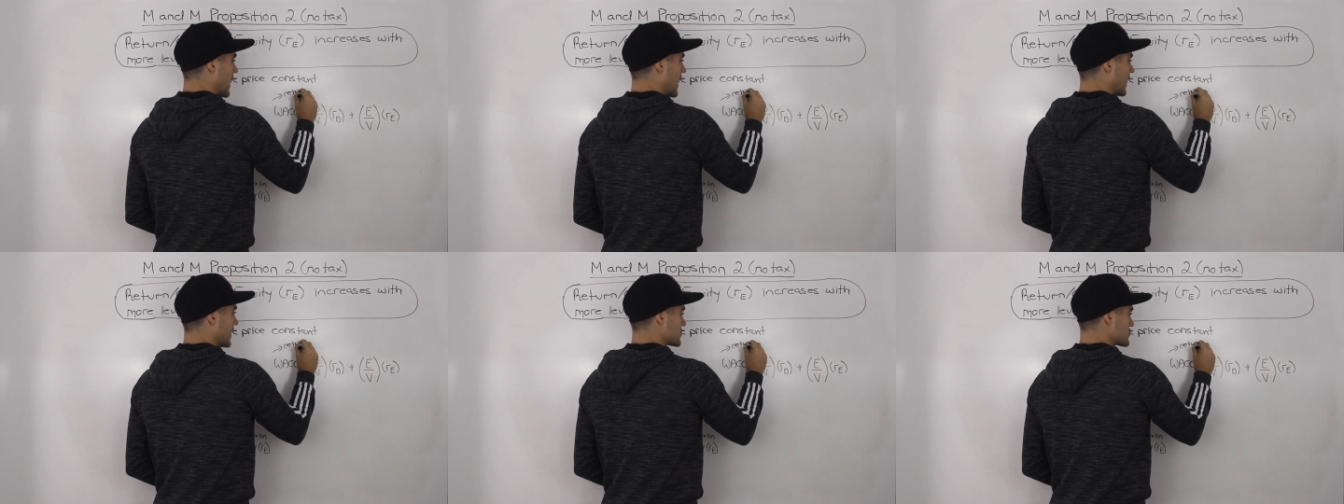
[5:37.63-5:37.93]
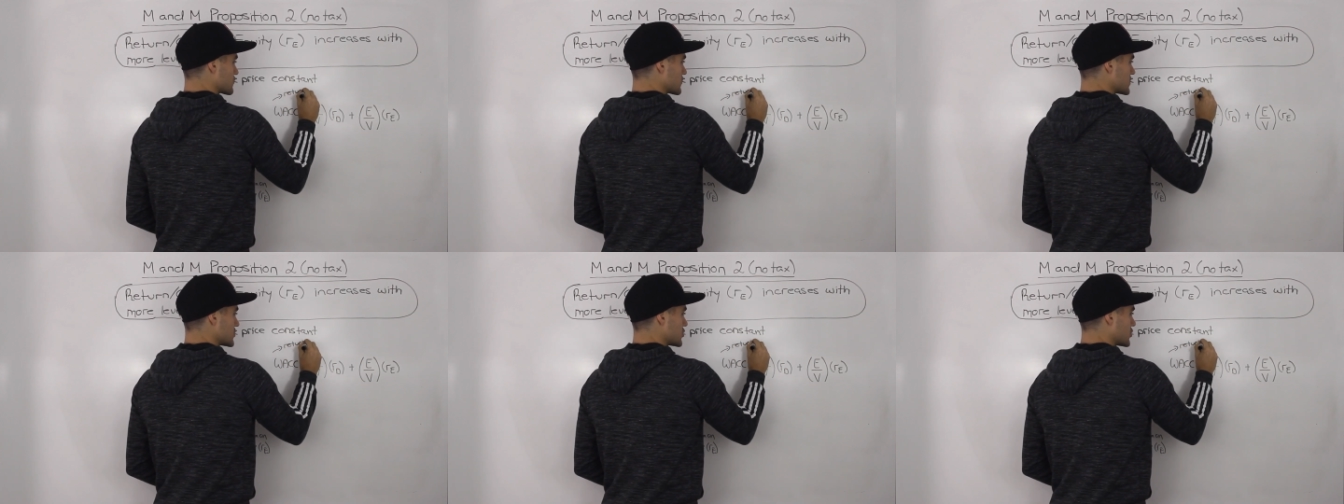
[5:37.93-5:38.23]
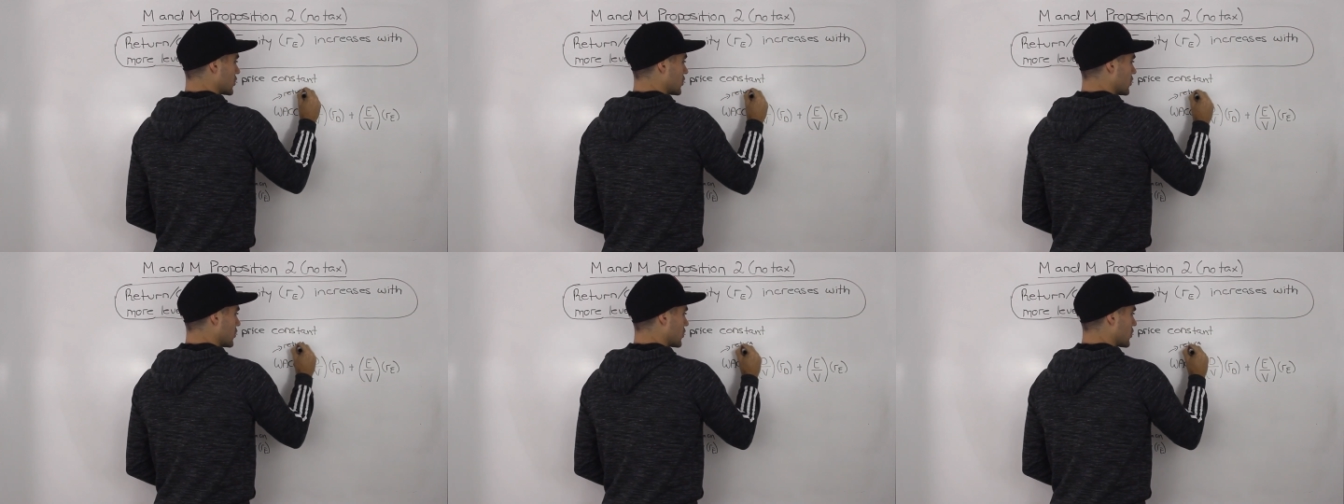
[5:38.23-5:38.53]
as
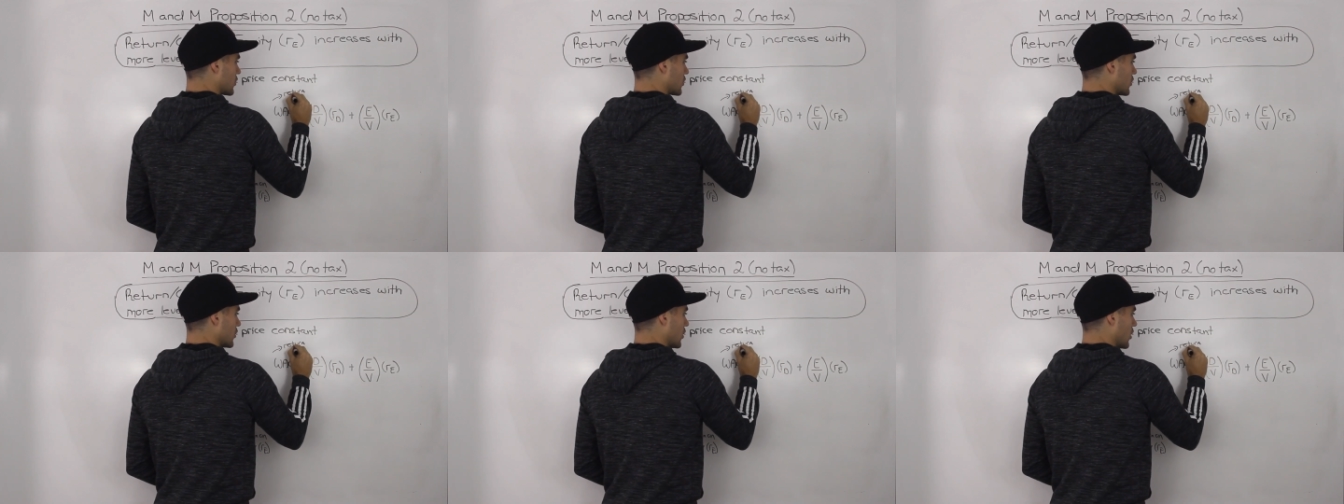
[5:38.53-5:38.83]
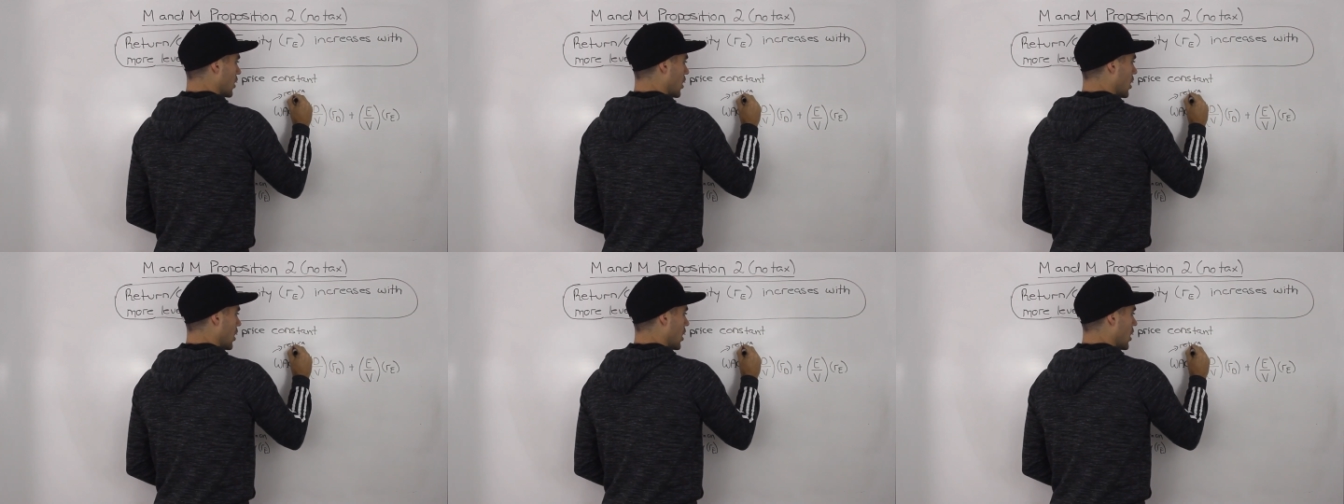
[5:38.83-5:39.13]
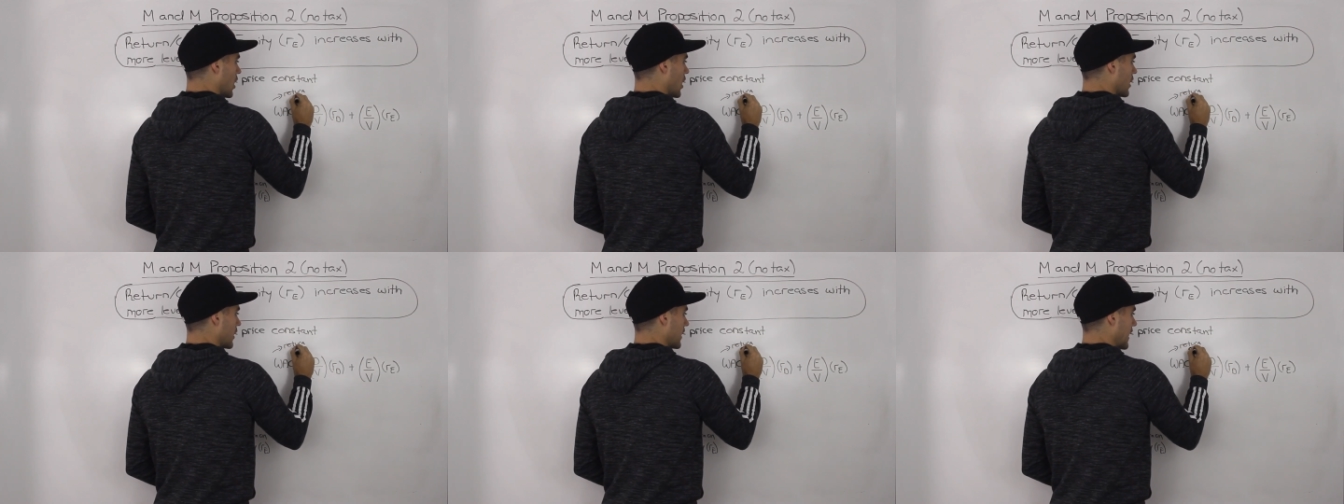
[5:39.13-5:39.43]
return
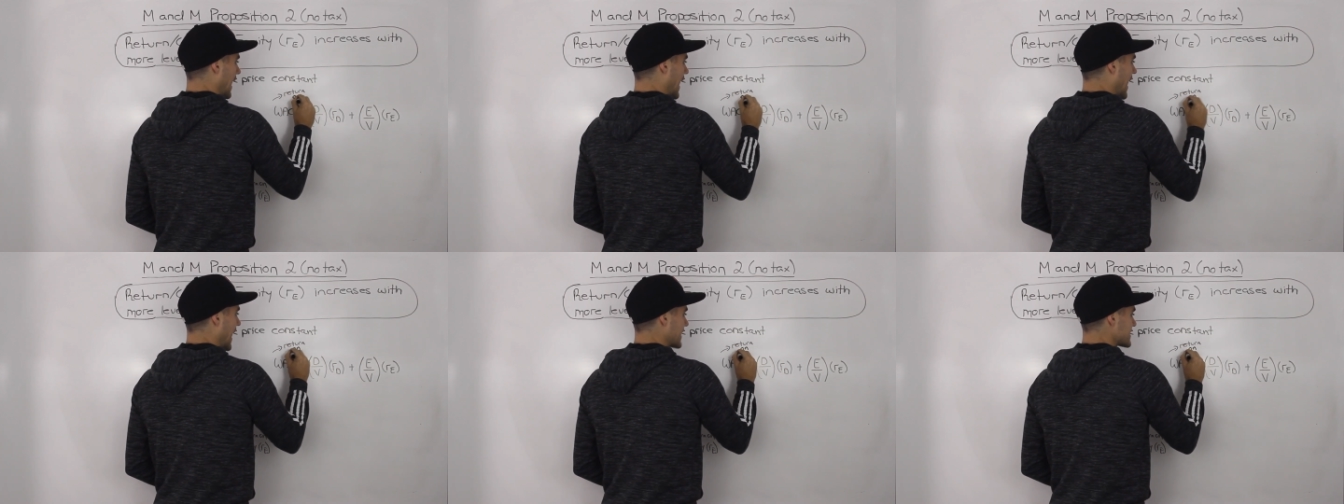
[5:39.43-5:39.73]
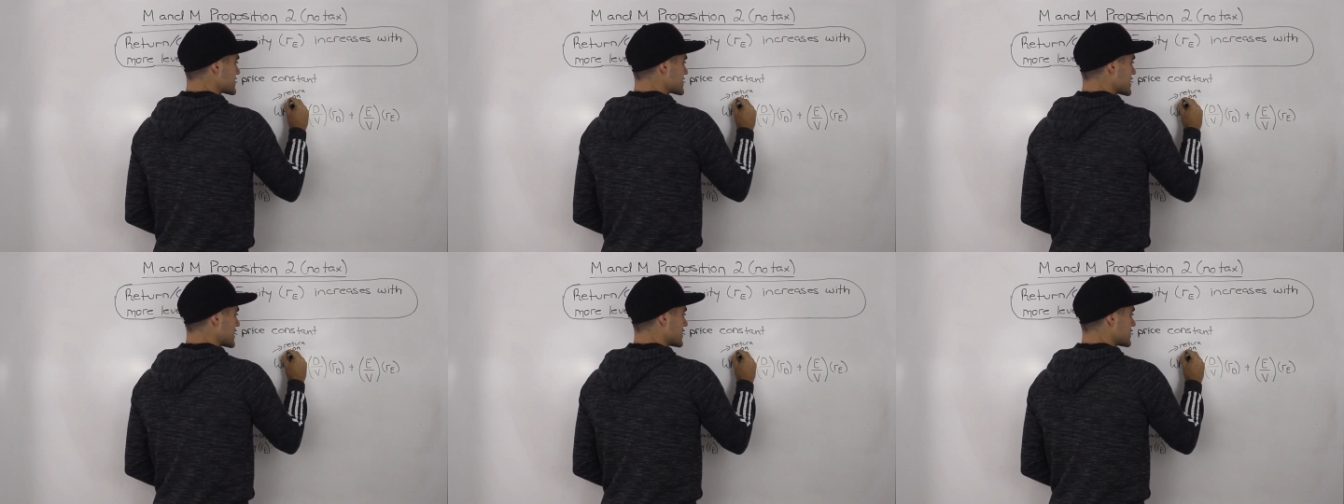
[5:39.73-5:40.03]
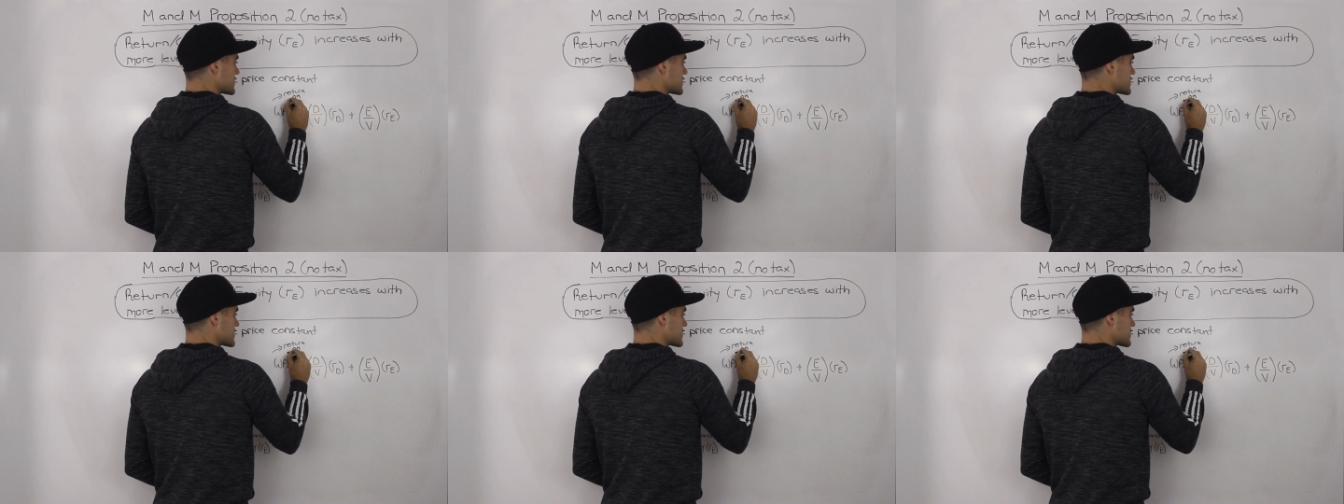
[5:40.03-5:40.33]
on
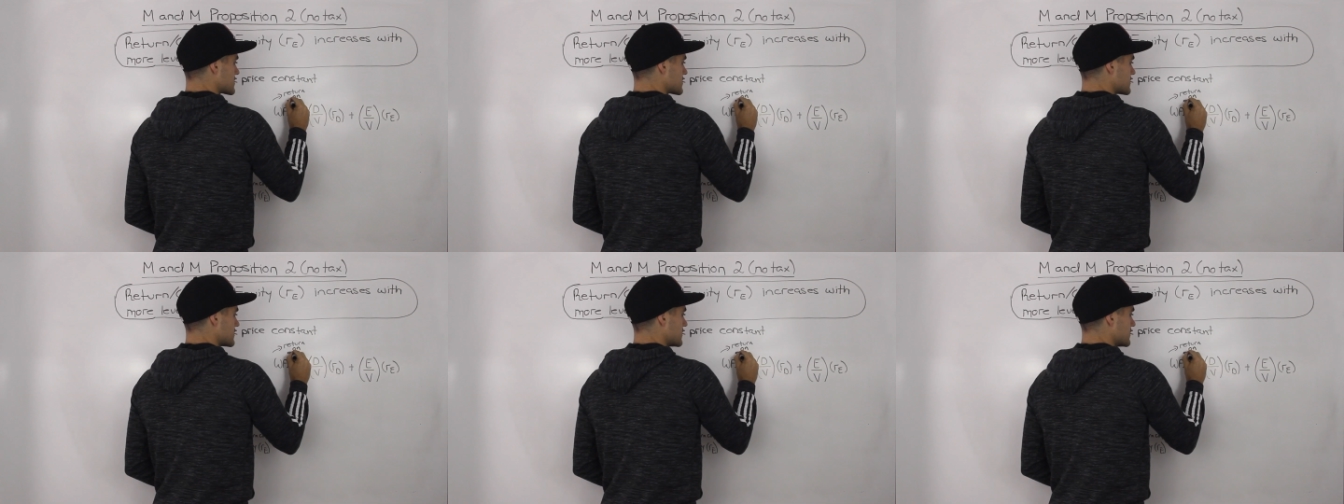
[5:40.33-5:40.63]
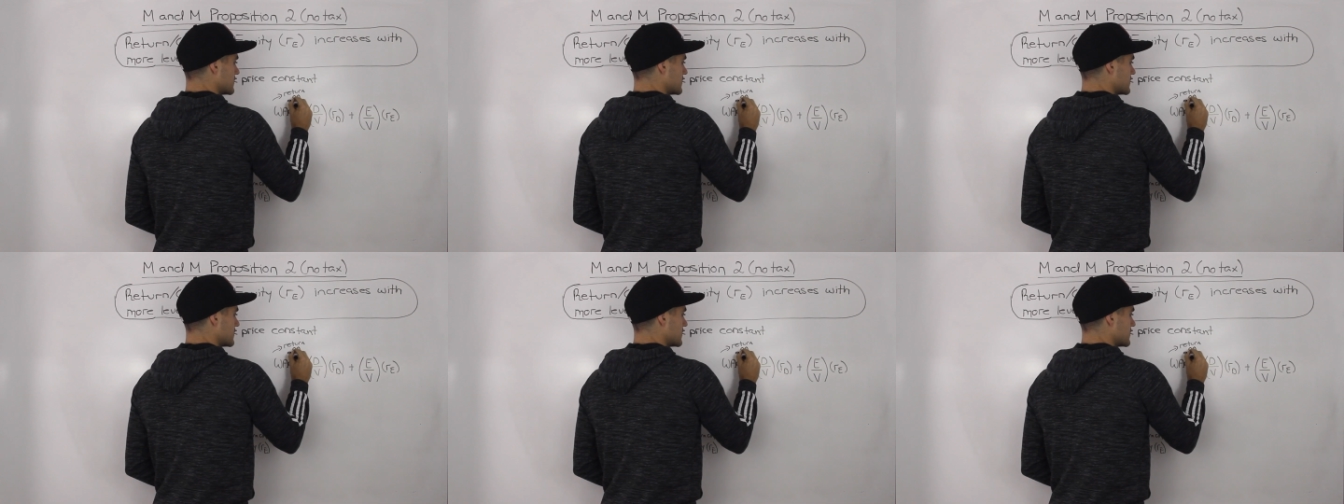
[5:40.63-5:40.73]
assets.